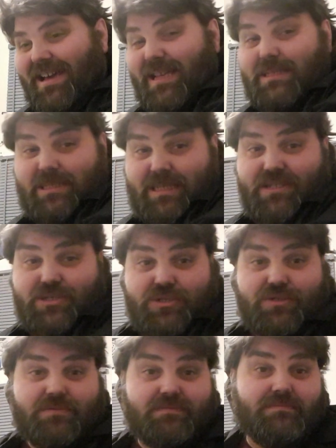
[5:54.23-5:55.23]
It's
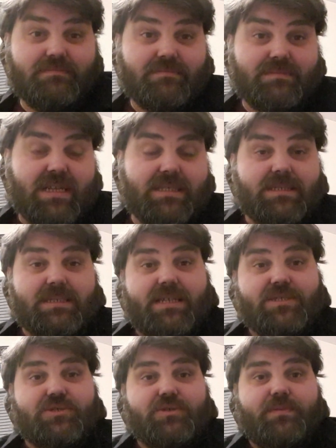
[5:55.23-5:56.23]
essential. It's
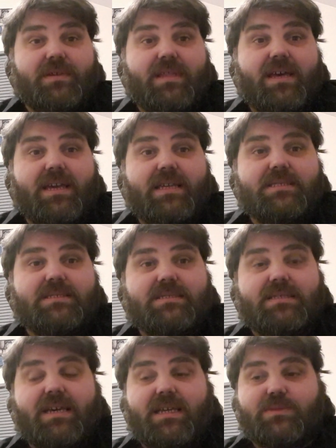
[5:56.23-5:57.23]
essential, but that
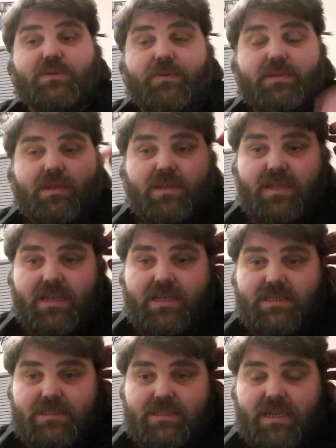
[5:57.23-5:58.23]
is what we're doing. It
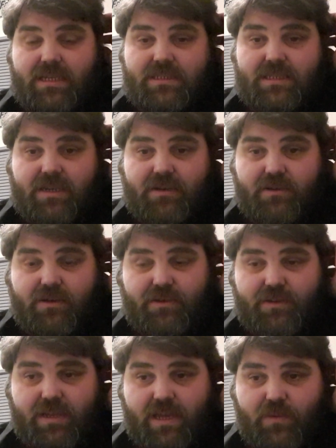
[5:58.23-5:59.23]
is a sticker
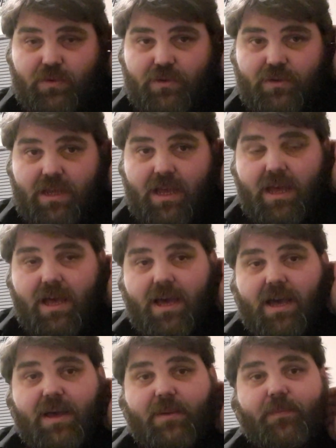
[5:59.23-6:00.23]
on a wall.
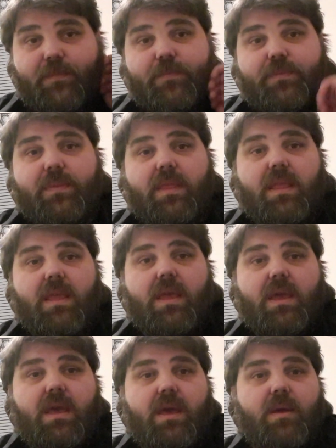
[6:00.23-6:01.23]

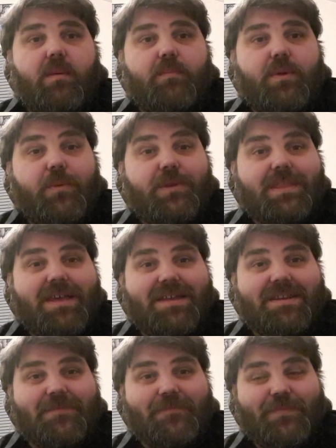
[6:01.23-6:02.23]
But we're
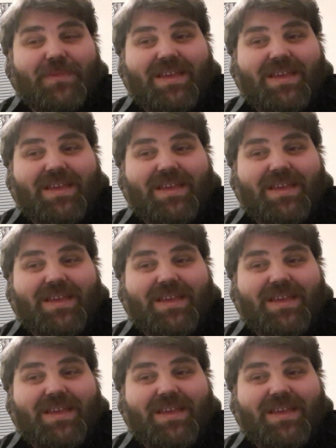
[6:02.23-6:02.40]
done.